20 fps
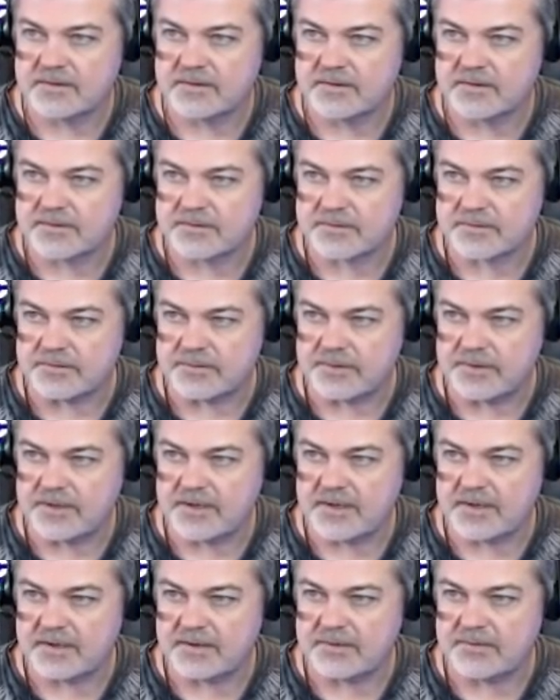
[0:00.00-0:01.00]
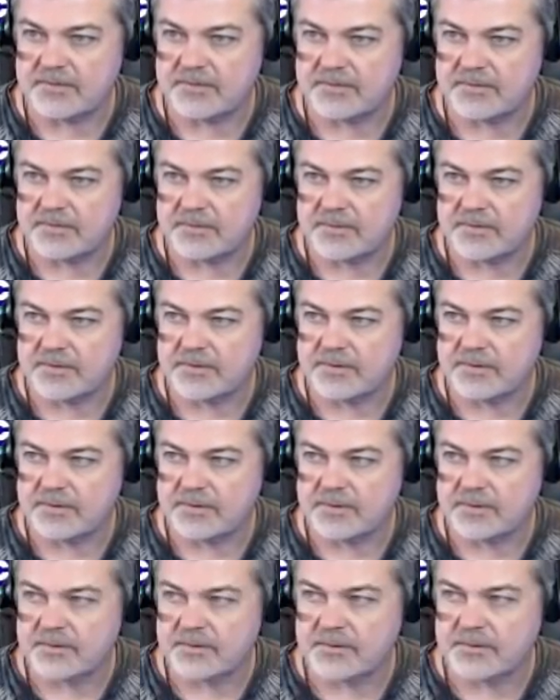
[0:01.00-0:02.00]
So now
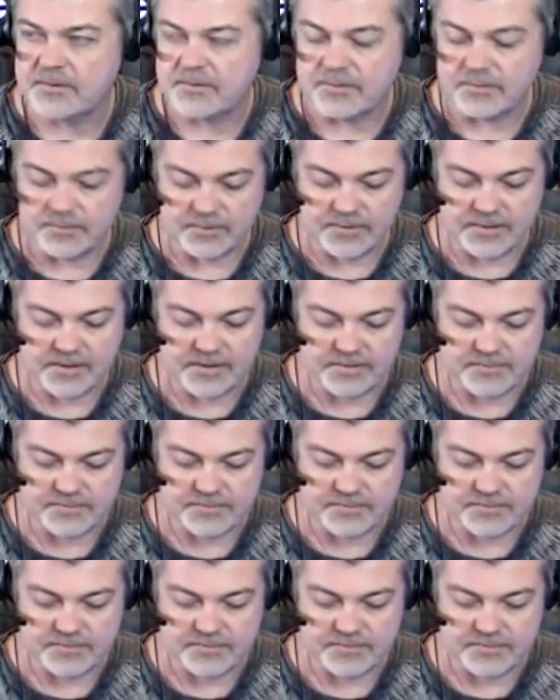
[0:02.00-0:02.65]
we have